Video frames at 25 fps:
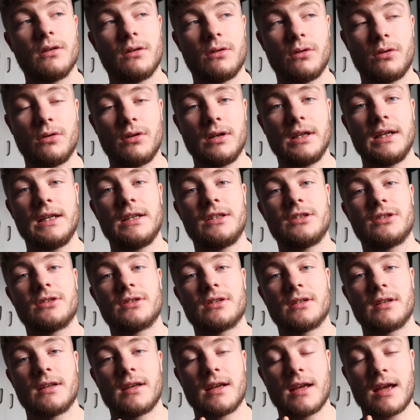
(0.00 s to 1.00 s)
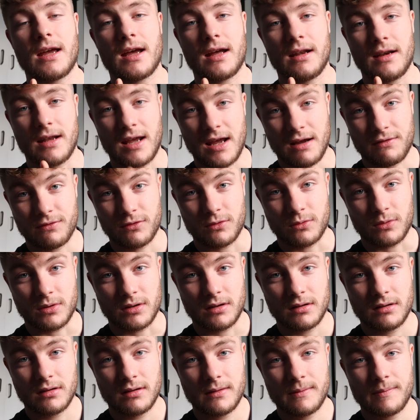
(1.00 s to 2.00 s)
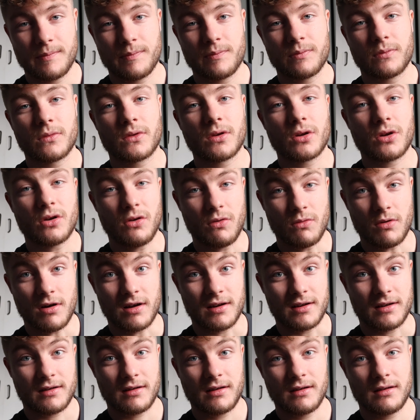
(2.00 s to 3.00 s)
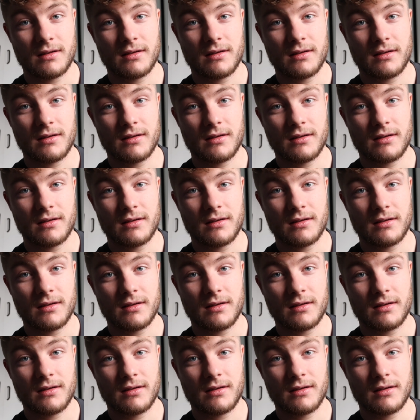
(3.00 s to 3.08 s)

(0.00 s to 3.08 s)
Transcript: and everyone, go on it.